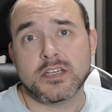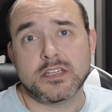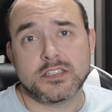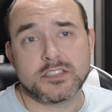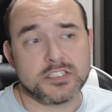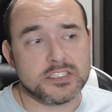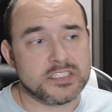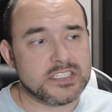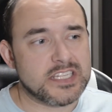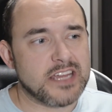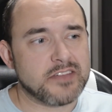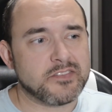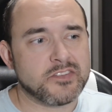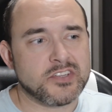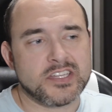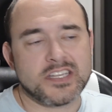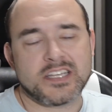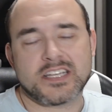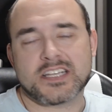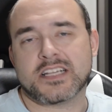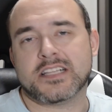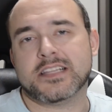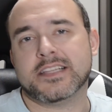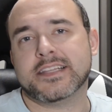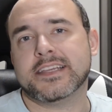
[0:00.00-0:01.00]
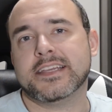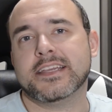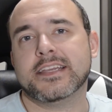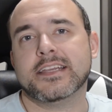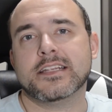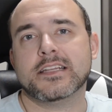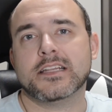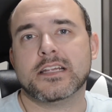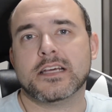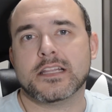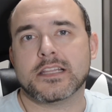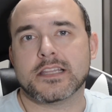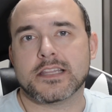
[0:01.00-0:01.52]
Just having a
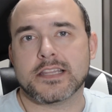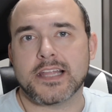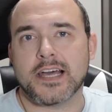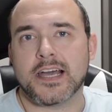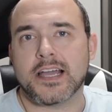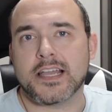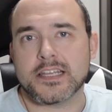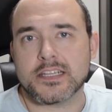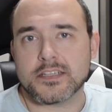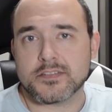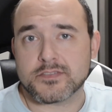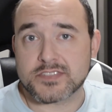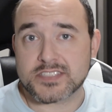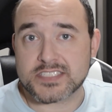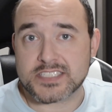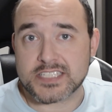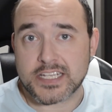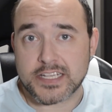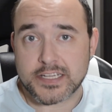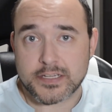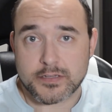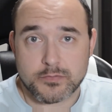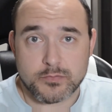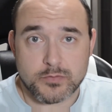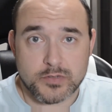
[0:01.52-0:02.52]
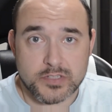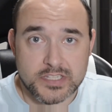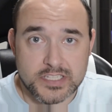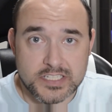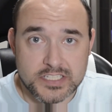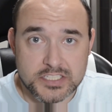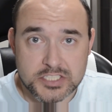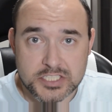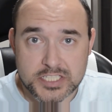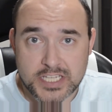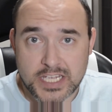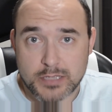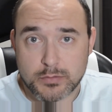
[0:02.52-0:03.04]
clean line of sight with
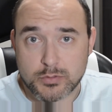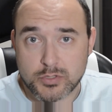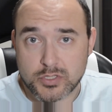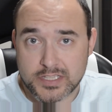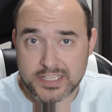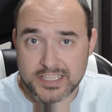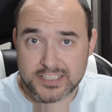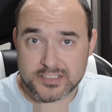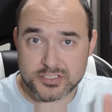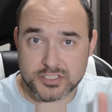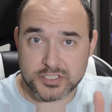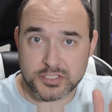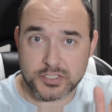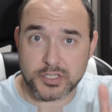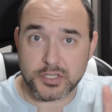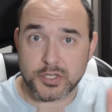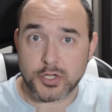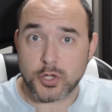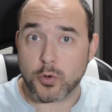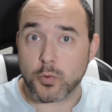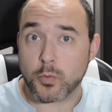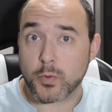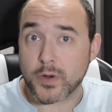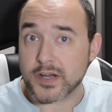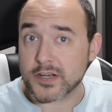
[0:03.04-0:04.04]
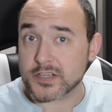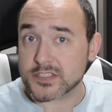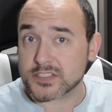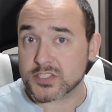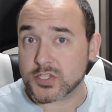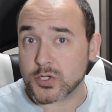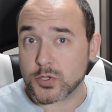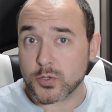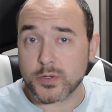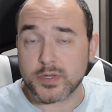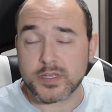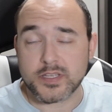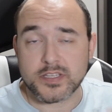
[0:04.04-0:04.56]
each cable allows you to know where it's
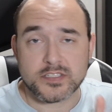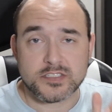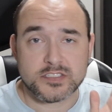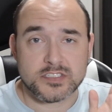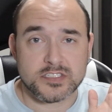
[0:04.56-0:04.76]
going,